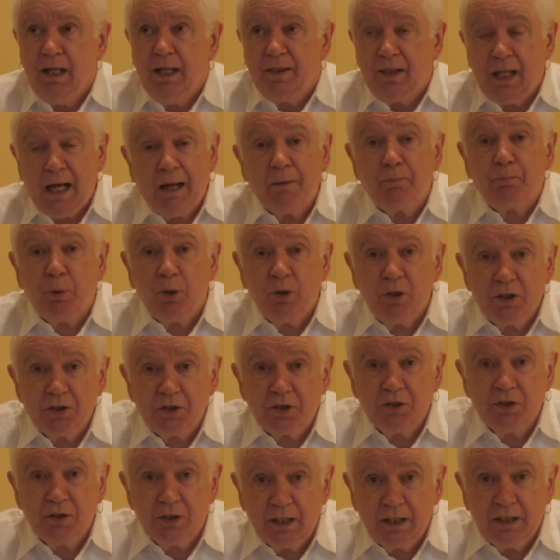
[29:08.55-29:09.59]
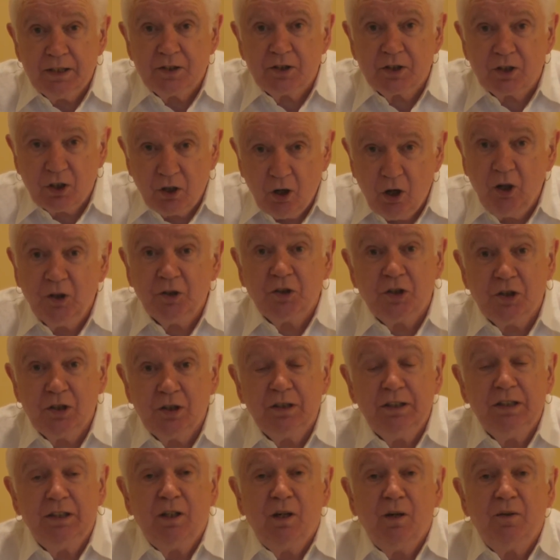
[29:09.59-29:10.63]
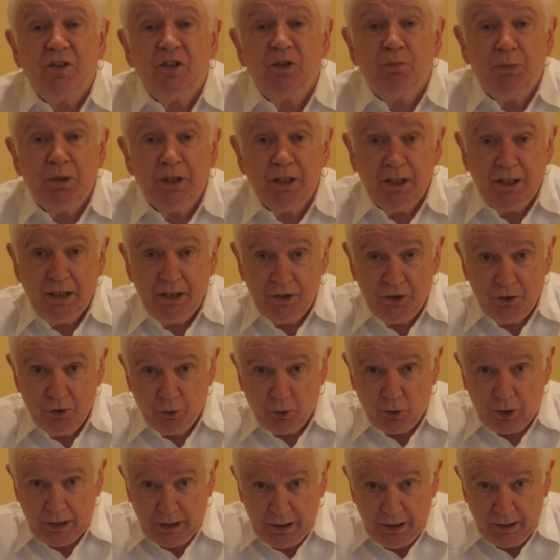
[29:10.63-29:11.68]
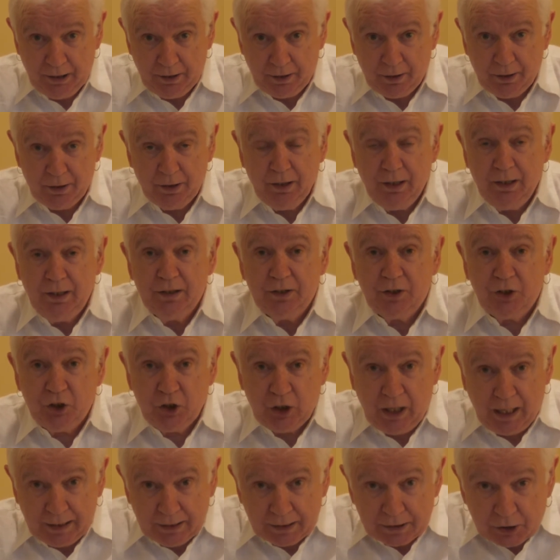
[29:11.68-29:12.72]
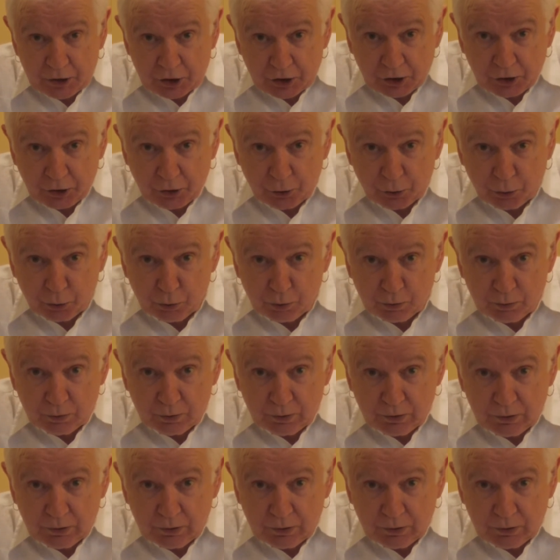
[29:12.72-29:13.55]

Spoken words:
that person is constantly going to be in your ear, challenging you.